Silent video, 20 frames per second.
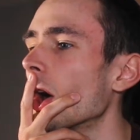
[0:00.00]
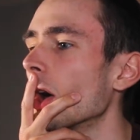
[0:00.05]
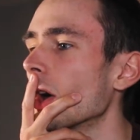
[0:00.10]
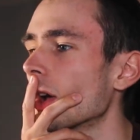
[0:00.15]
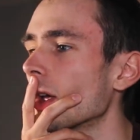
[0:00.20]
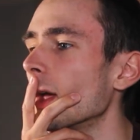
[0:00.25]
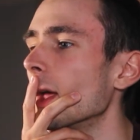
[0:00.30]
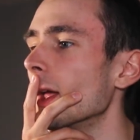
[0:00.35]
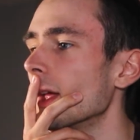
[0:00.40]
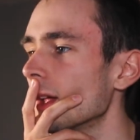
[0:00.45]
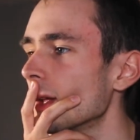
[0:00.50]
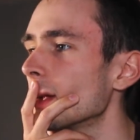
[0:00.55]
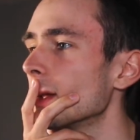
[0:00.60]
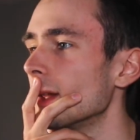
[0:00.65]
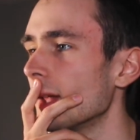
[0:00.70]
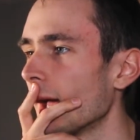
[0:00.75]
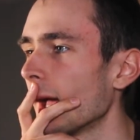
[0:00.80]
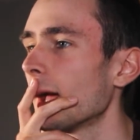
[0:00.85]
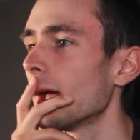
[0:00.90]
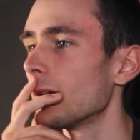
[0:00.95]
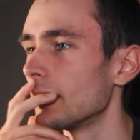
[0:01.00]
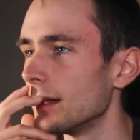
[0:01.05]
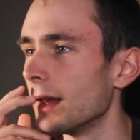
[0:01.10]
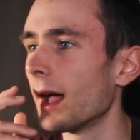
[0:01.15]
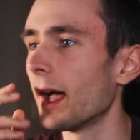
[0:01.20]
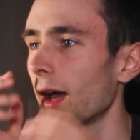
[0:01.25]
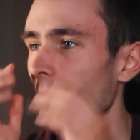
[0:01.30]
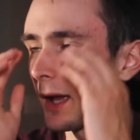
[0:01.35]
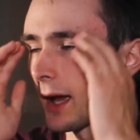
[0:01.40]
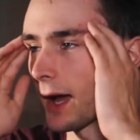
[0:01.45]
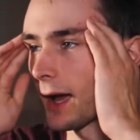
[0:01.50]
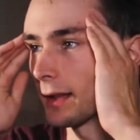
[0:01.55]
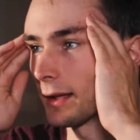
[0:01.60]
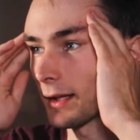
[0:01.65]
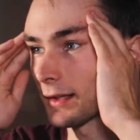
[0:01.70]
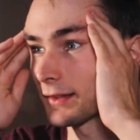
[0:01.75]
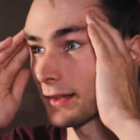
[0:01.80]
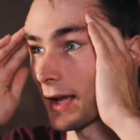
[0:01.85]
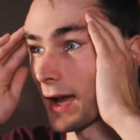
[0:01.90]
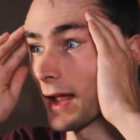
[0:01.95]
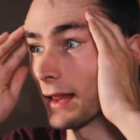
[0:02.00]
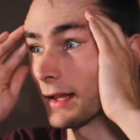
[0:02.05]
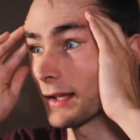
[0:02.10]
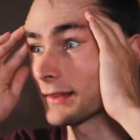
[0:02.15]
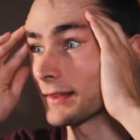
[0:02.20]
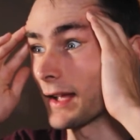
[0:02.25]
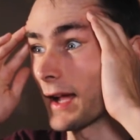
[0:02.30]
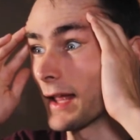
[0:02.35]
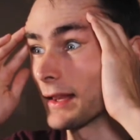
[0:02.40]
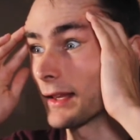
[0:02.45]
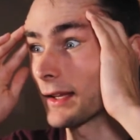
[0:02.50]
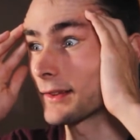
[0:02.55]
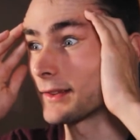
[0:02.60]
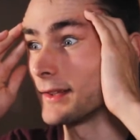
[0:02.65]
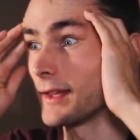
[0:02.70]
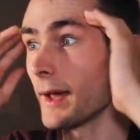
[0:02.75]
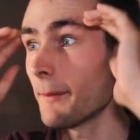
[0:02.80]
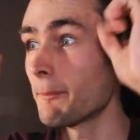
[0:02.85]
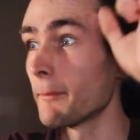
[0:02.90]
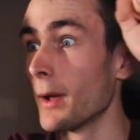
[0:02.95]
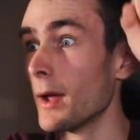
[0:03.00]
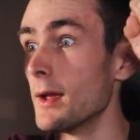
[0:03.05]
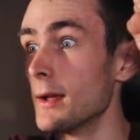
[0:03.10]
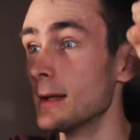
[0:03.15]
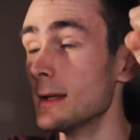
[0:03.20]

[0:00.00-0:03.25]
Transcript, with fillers: Okay, yeah, yeah, Alex, Alex, Alex, yep.